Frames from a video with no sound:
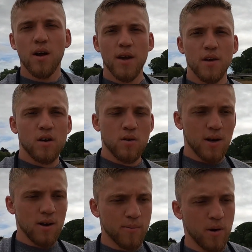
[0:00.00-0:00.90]
I'll let you
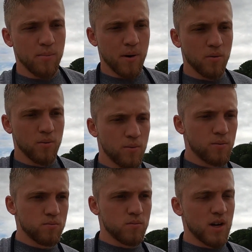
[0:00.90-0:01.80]
know a little bit about,
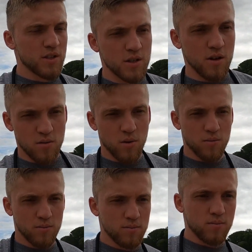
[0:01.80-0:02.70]
well actually no I
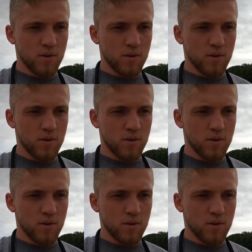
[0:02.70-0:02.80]
won't.